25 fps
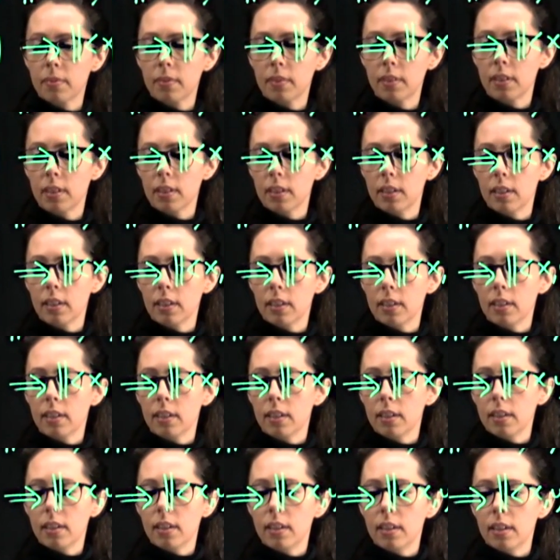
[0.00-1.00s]

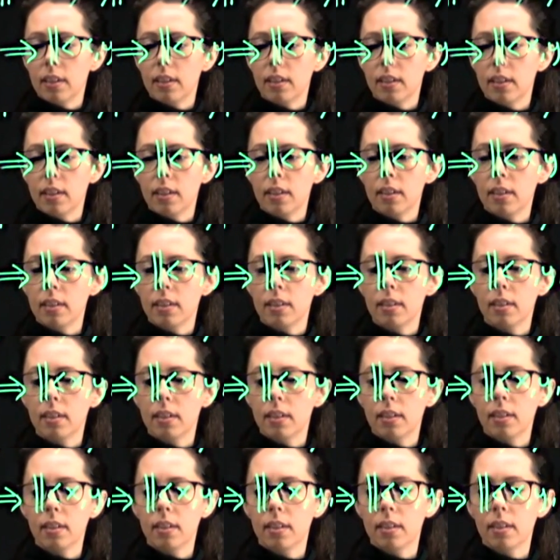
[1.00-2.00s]

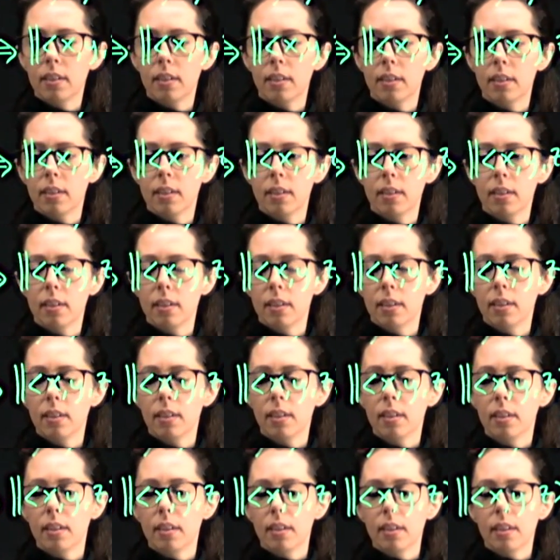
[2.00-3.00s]

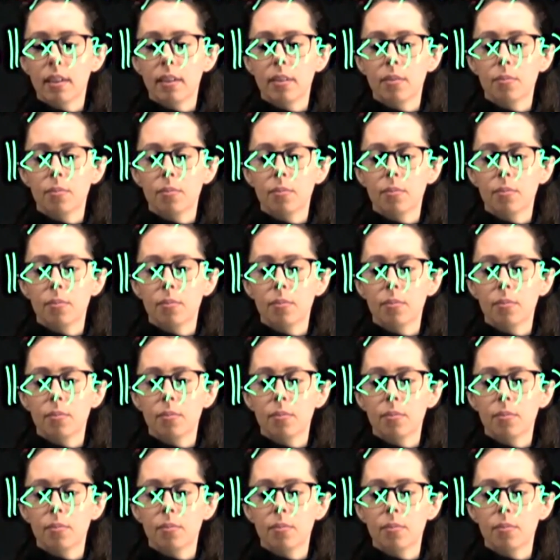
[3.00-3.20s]
(no one is talking)